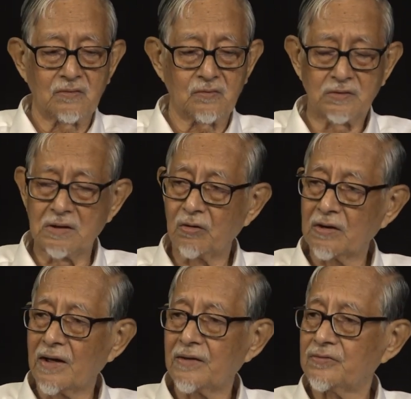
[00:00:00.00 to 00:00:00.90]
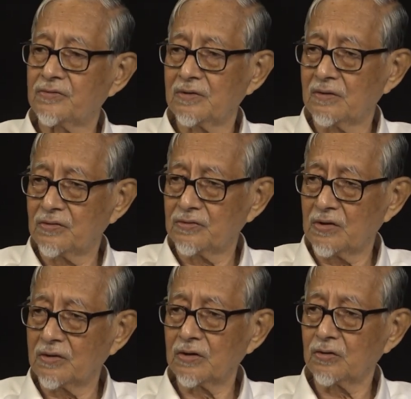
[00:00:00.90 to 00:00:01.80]
to demonize a uh,
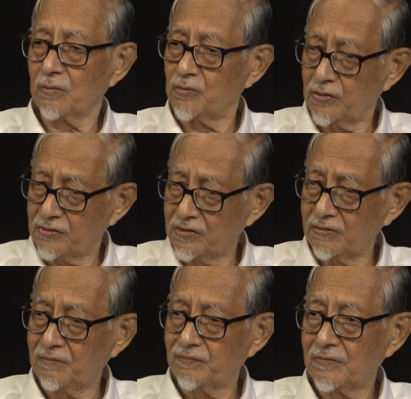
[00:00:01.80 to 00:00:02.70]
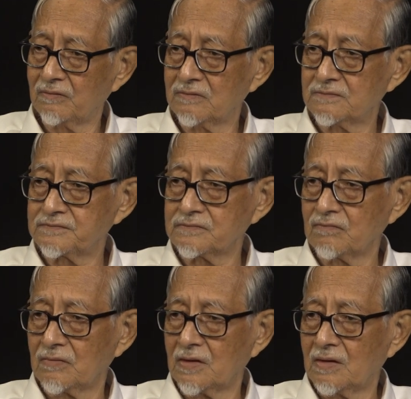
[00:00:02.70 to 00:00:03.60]
certain community,
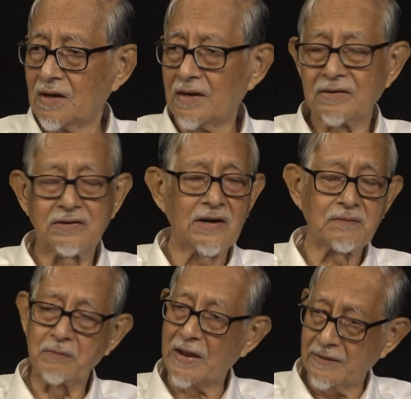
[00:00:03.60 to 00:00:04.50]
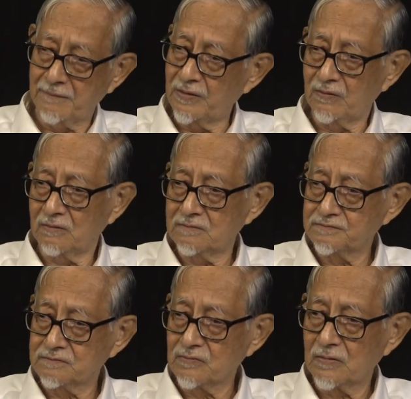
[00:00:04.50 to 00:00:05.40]
and create mayhem, you know,
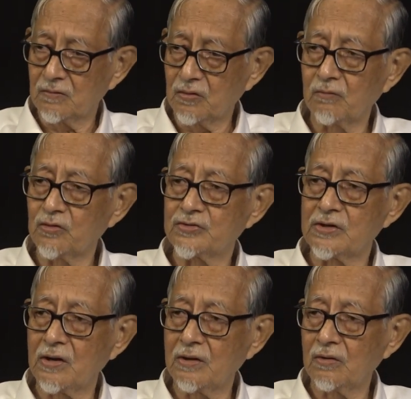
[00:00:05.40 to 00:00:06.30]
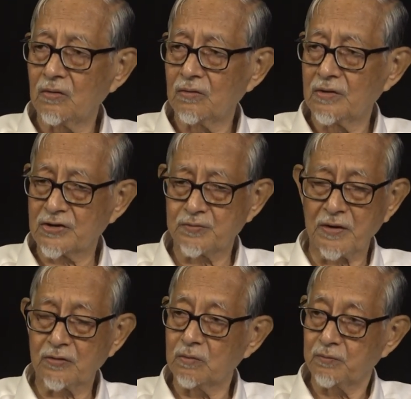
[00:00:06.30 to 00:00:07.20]
from which they
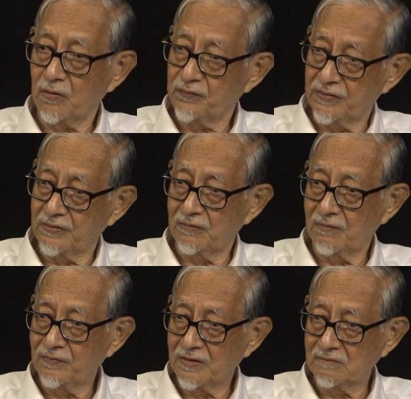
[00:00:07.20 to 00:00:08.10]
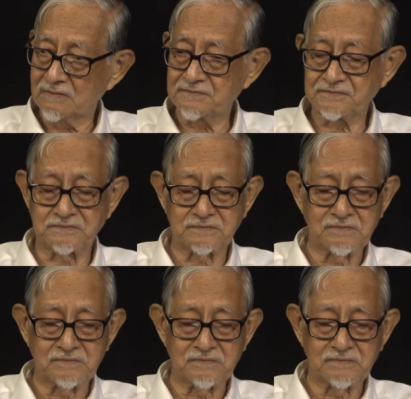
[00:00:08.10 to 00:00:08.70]
expect to profit. Hmm.